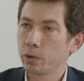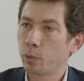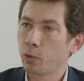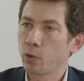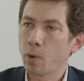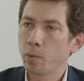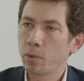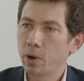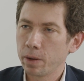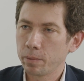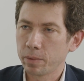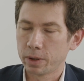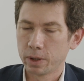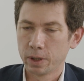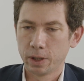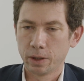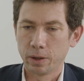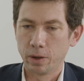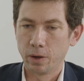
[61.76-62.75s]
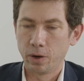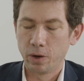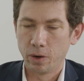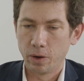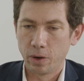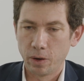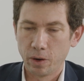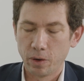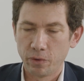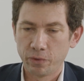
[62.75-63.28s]
a problem
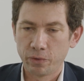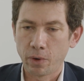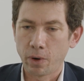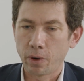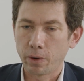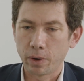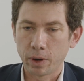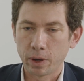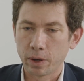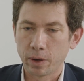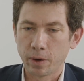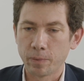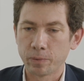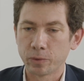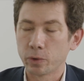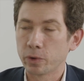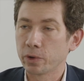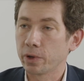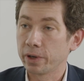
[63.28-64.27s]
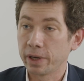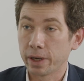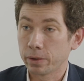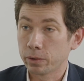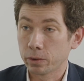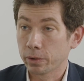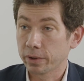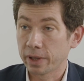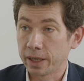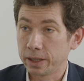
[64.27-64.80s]
for the
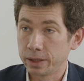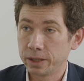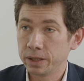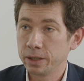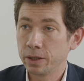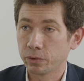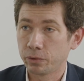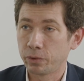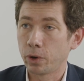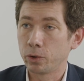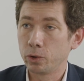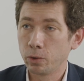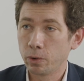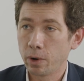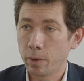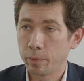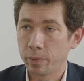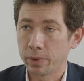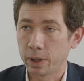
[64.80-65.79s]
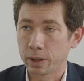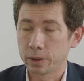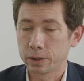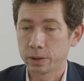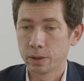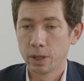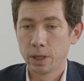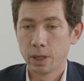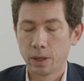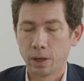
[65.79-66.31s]
society and for Europe,
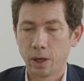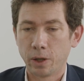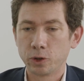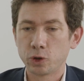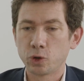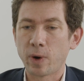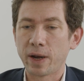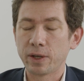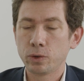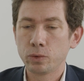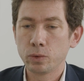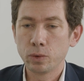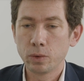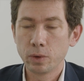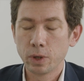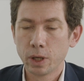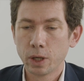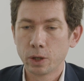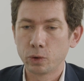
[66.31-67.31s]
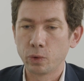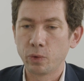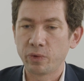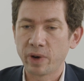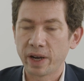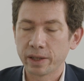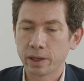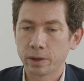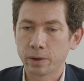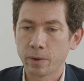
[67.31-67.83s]
and try to
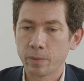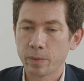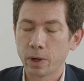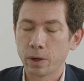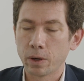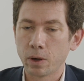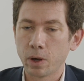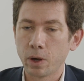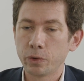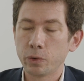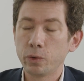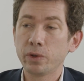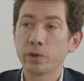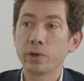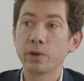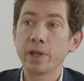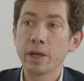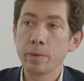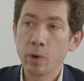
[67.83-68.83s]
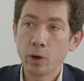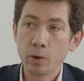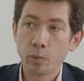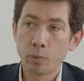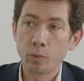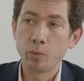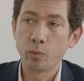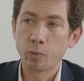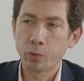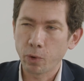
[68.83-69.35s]
find a sustainable
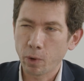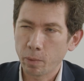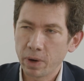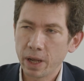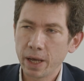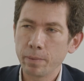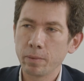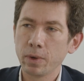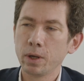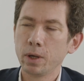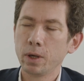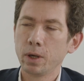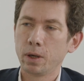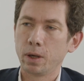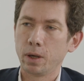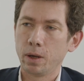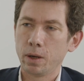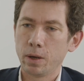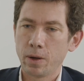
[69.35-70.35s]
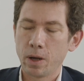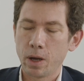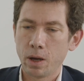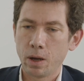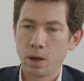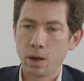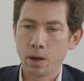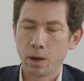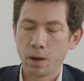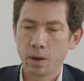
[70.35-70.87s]
problem,
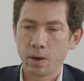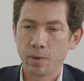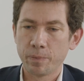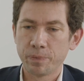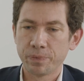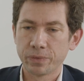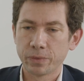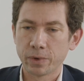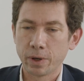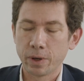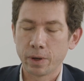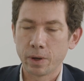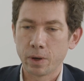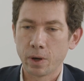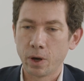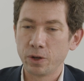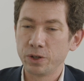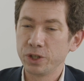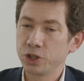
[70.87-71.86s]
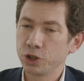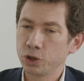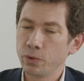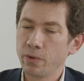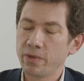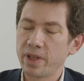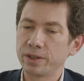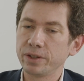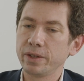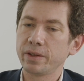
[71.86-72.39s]
an
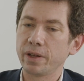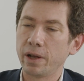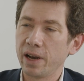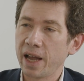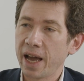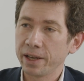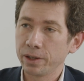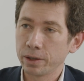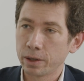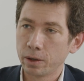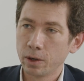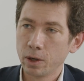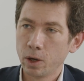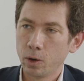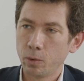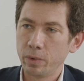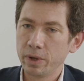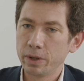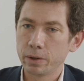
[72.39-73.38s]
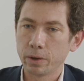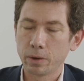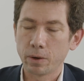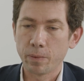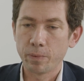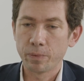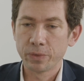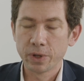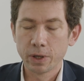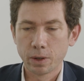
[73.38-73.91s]
issue that is aligned with
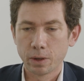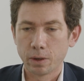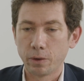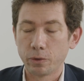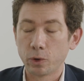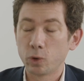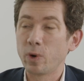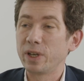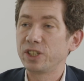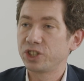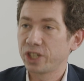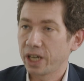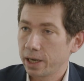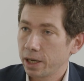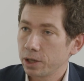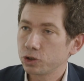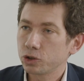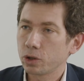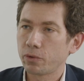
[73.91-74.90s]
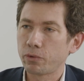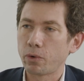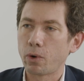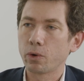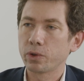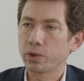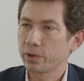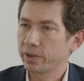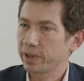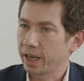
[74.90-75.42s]
the great challenge of
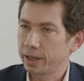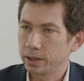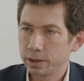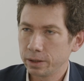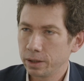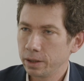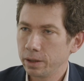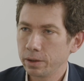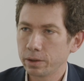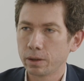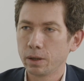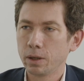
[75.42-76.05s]
our societies,